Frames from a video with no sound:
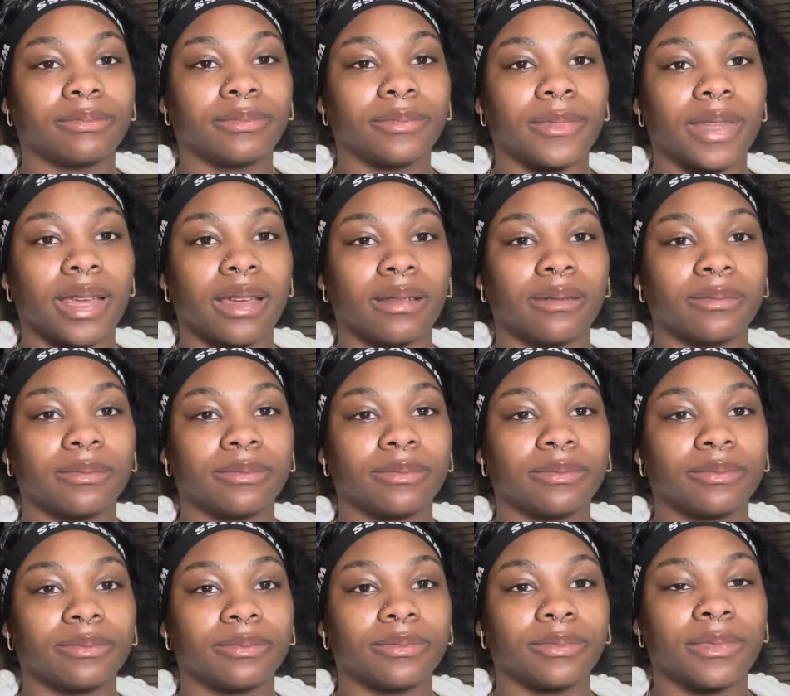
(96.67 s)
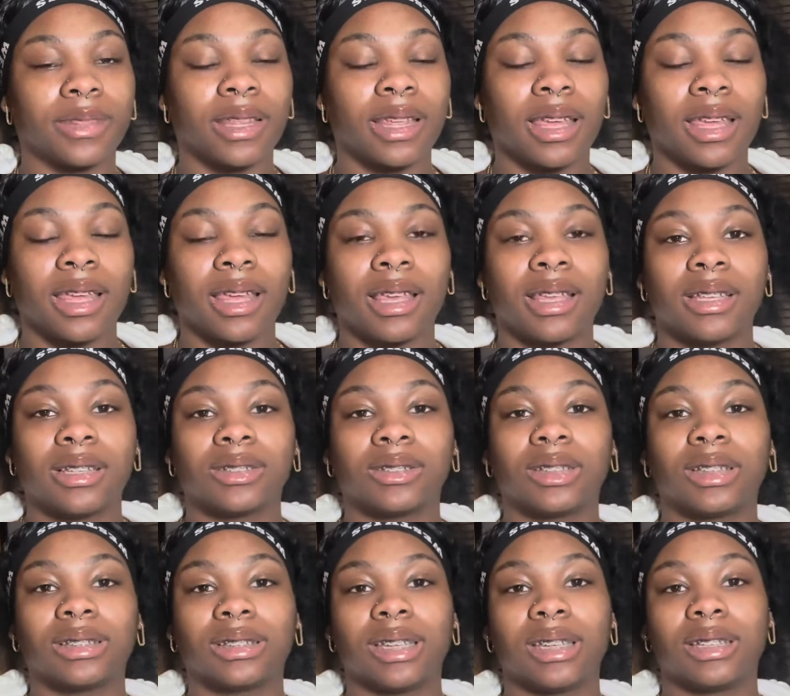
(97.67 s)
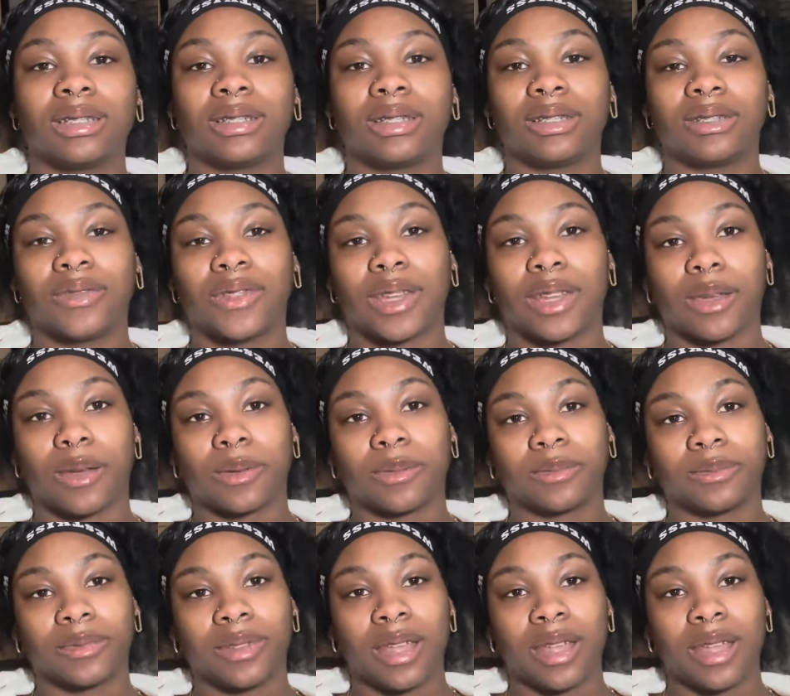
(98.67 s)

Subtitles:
Yeah. So let's get into this video.